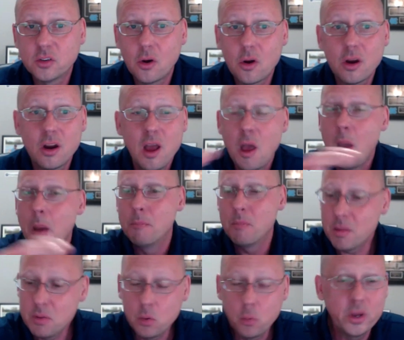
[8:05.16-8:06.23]
are.
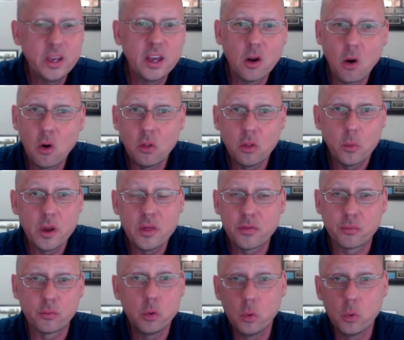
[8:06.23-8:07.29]
Maybe we get all the way
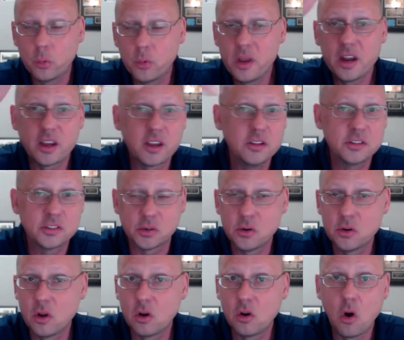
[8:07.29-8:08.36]
through and we had a
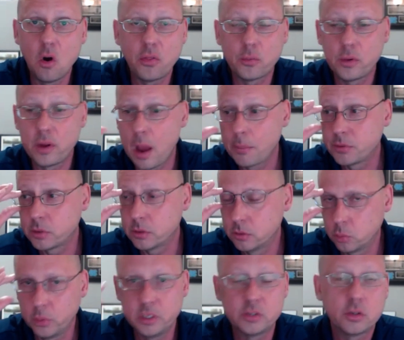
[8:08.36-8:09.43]
concern on all three options
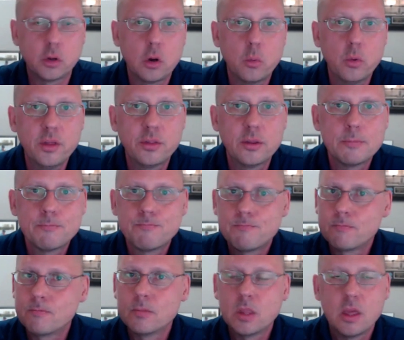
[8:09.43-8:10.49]
we start with.
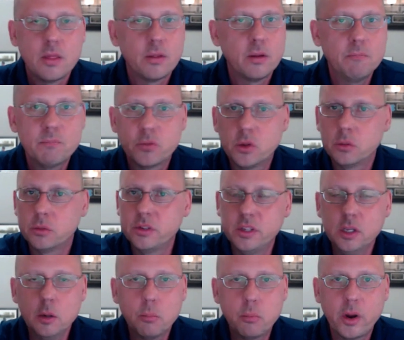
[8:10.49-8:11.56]
They're
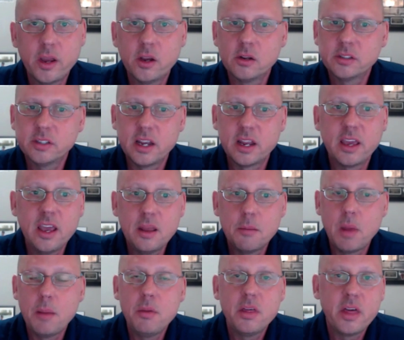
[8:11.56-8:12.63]
deal breakers. And again,
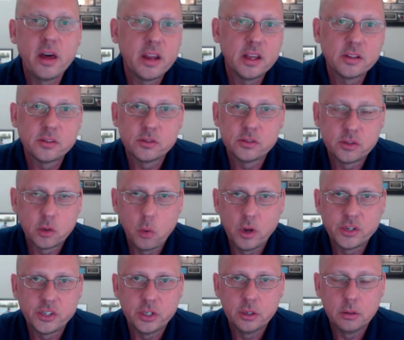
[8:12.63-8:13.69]
maybe that answers the
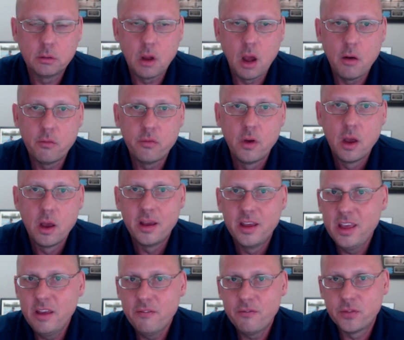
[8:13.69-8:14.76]
question of
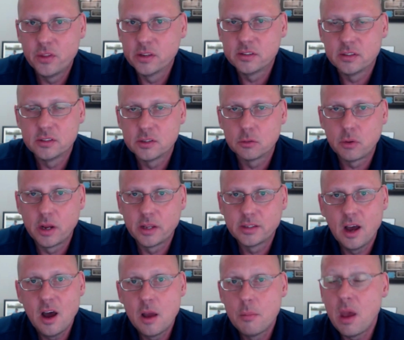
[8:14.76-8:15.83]
if this is the right
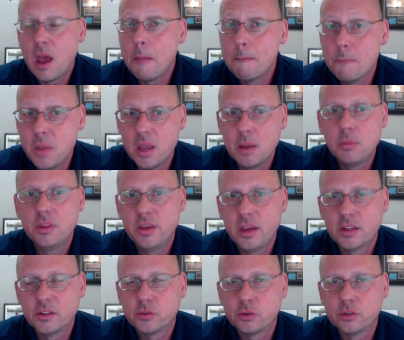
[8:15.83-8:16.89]
time. And maybe the
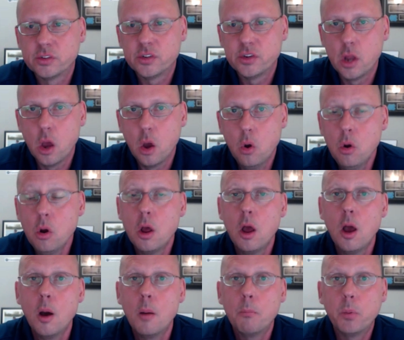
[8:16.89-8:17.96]
answer is no,
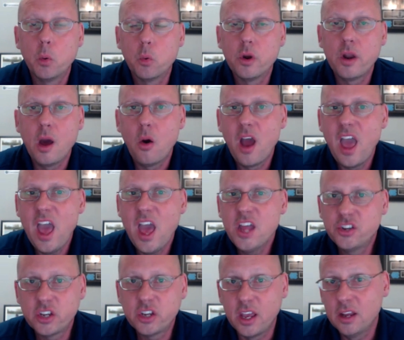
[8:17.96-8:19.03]
but we're now
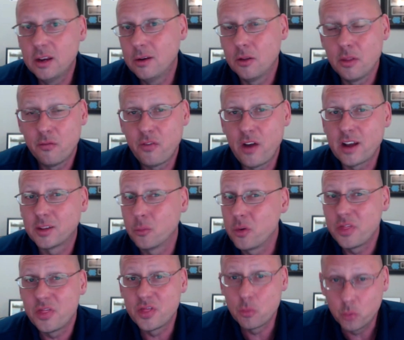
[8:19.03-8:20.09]
educated on the fact that
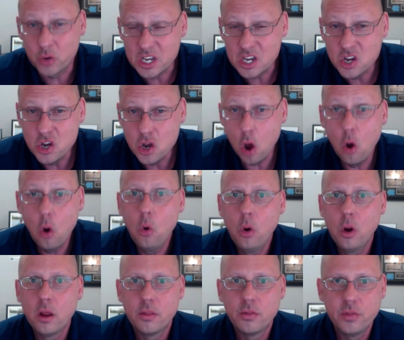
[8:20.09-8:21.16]
we
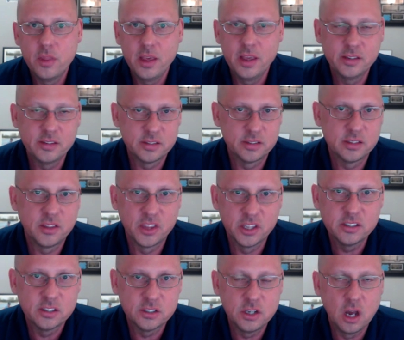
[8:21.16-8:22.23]
know
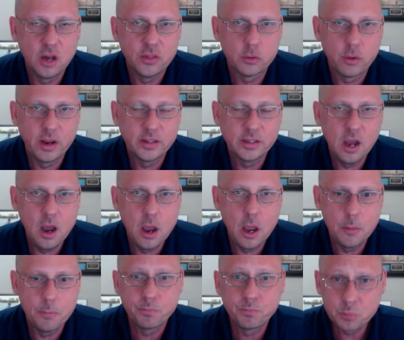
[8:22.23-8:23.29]
this is not the right
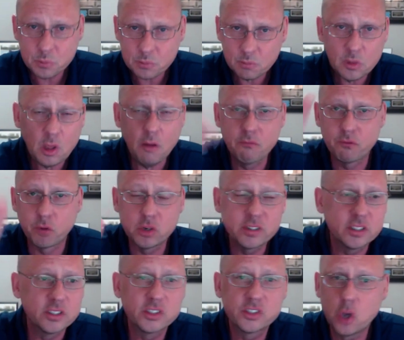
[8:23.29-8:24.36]
time,
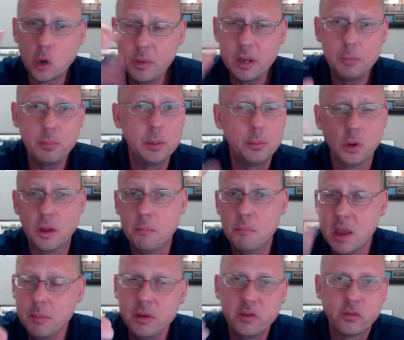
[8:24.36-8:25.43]
versus so many people, and
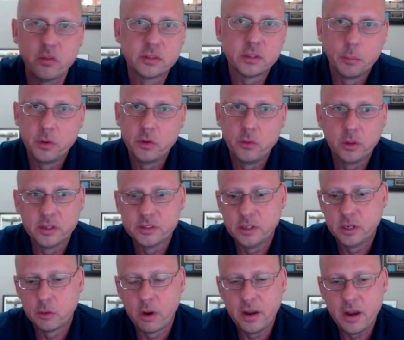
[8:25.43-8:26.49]
maybe even some of you
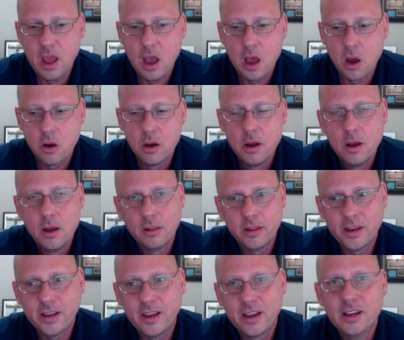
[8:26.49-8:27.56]
listening right now,
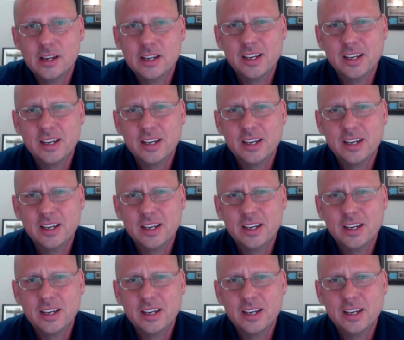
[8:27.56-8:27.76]
like,